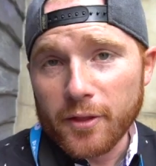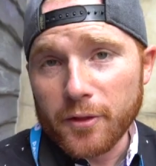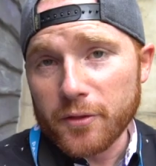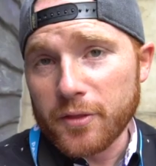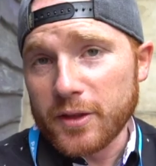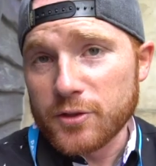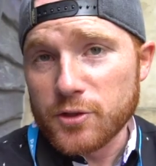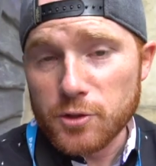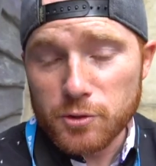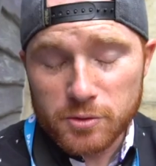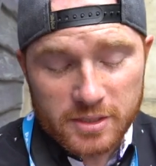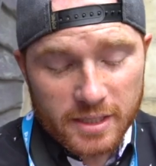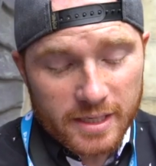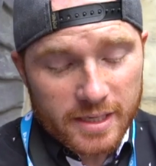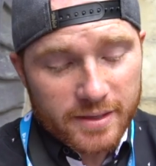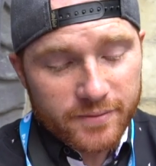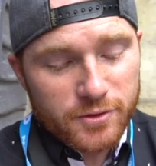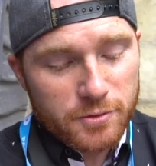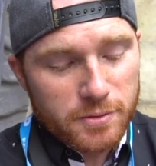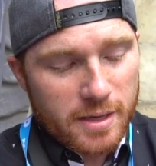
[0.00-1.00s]
Another thing too is that
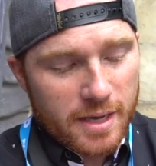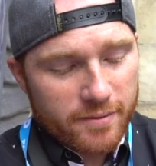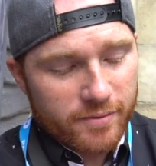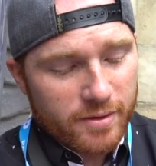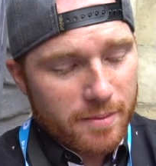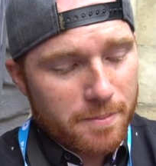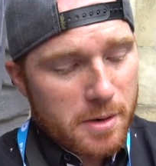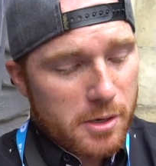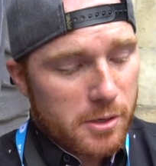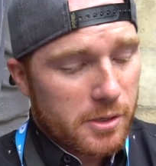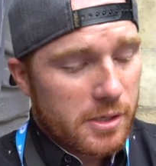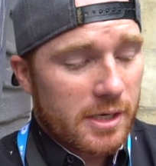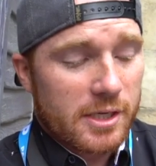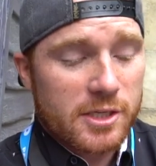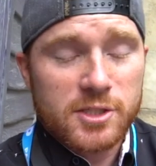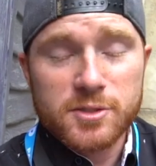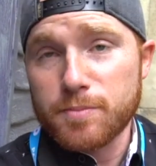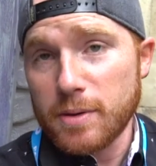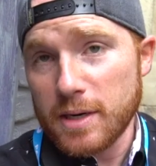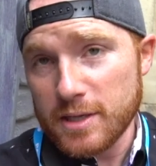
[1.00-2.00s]
if you have an American
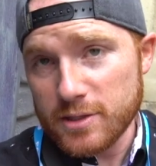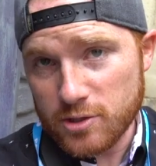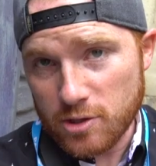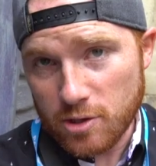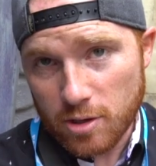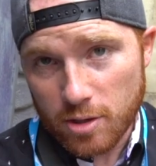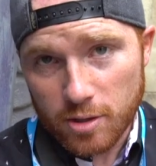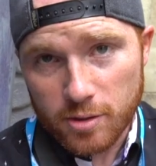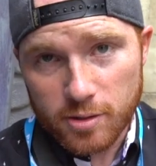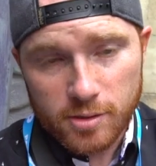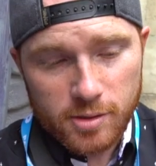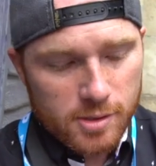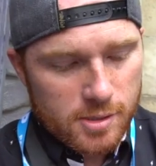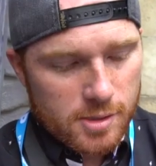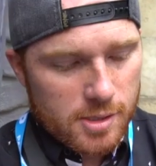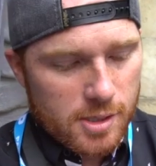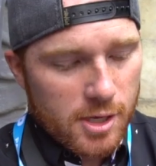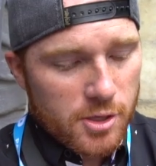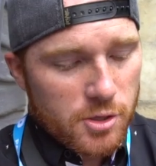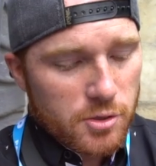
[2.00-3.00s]
Express card,
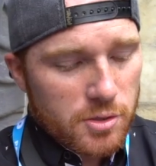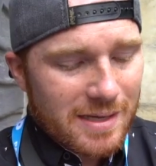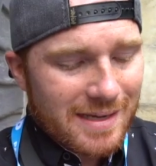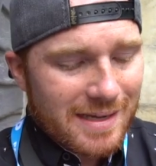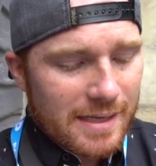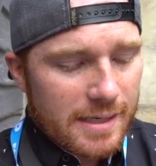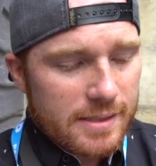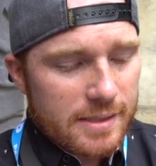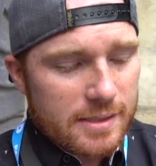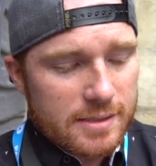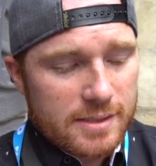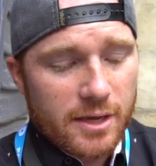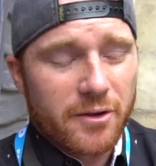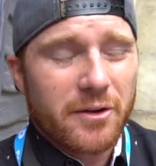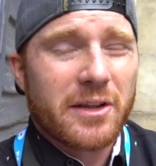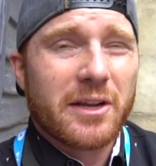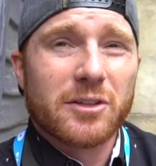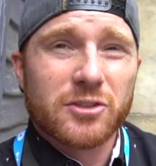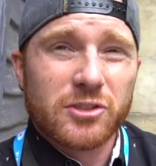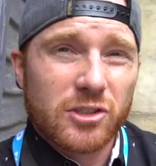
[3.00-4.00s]
you can get a
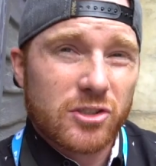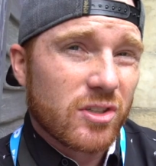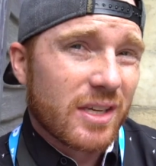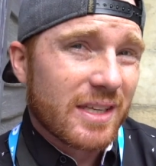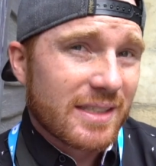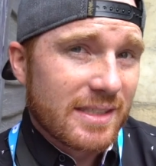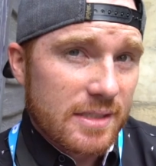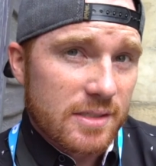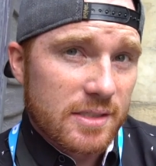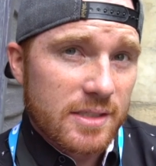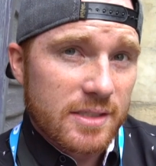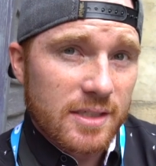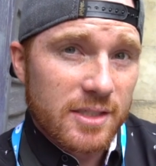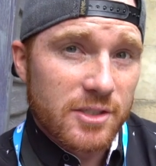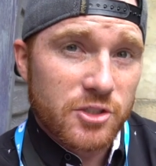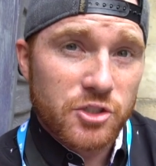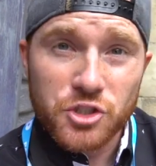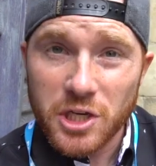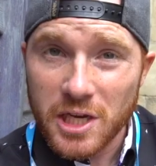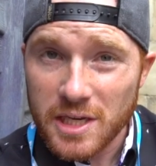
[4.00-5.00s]
discount here, just like Disney
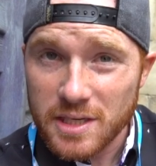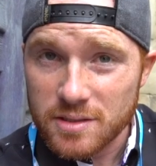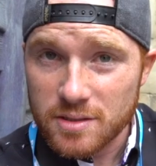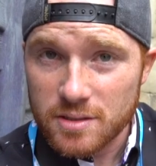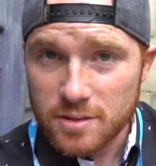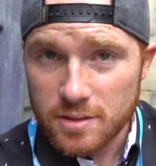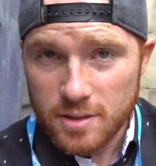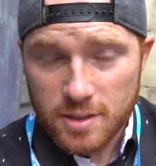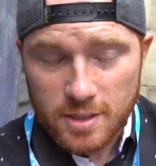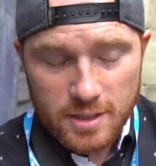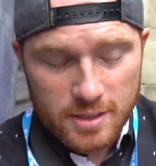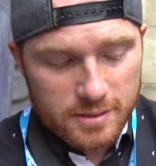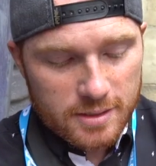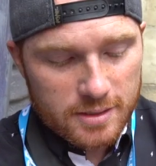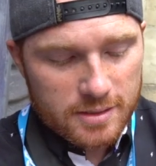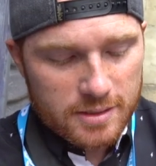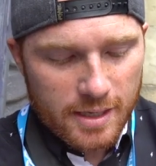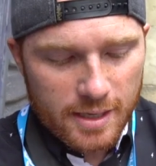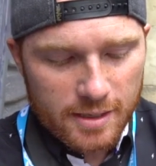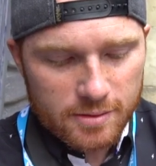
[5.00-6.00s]
does Chase
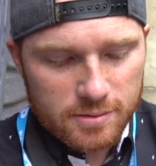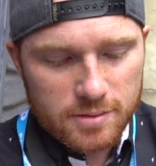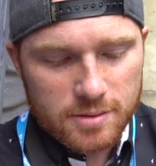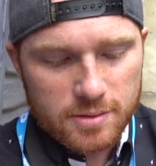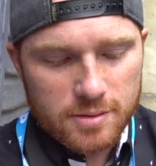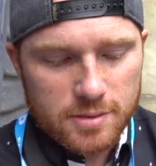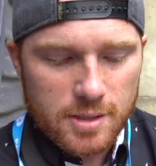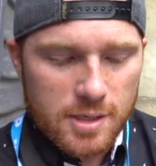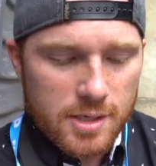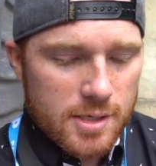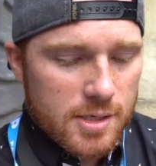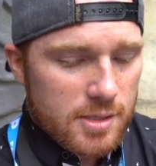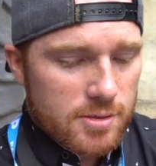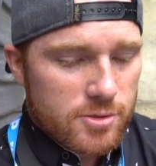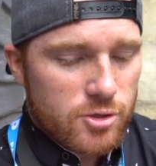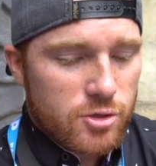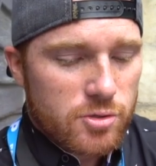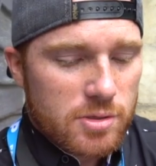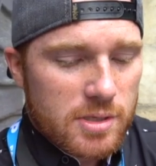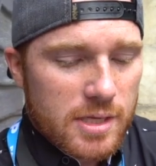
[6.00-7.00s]
discounts.
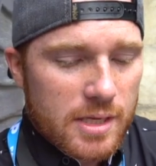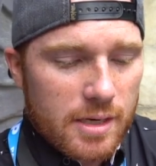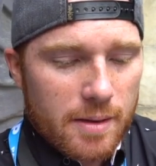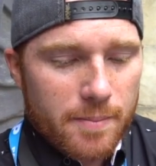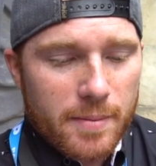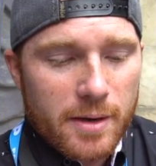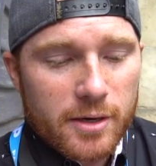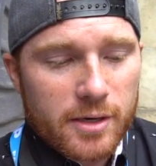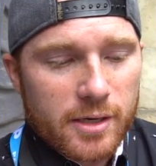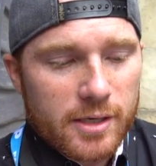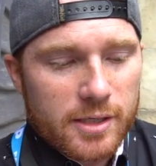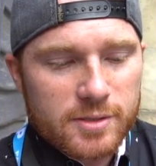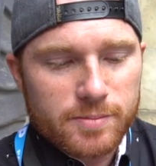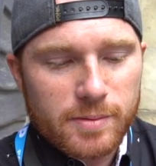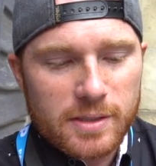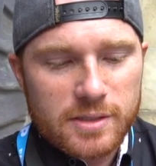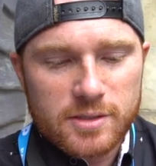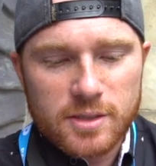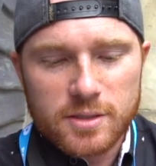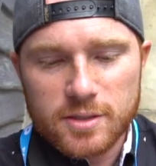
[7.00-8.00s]
You get American
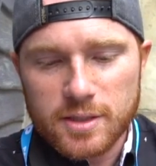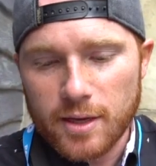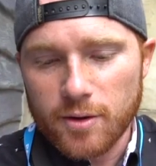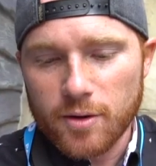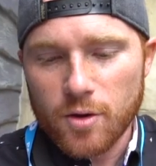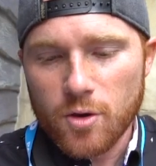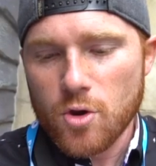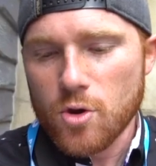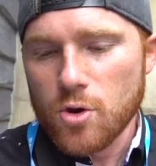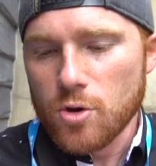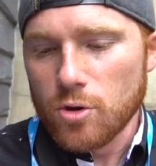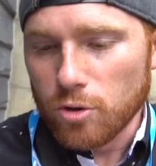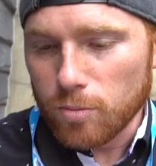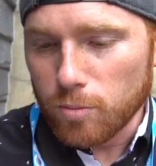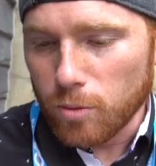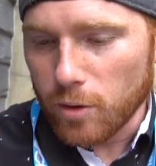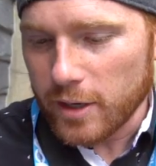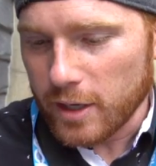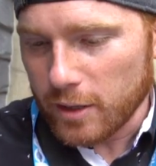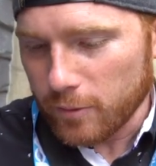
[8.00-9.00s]
Express discount. Oh
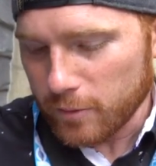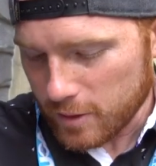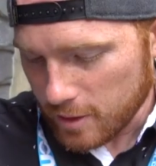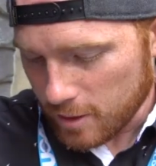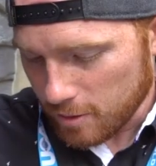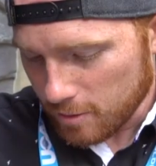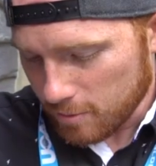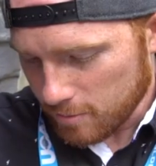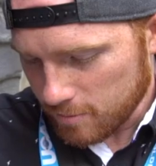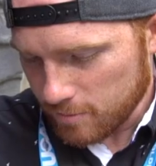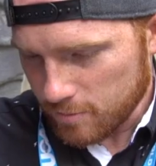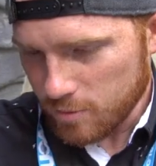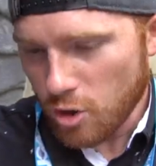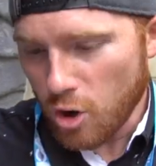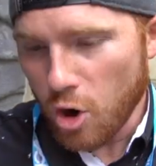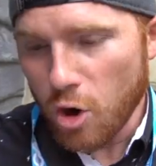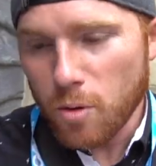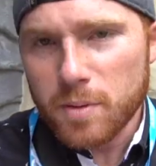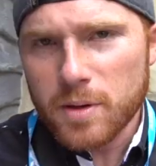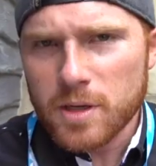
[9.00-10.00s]
boy, here we go.
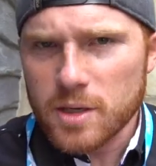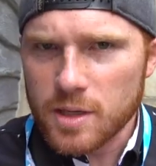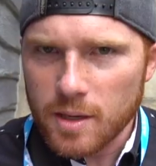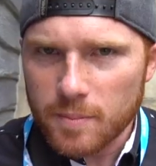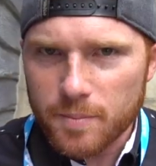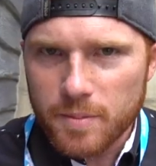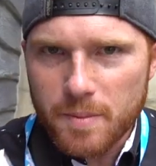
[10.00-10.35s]
Opening up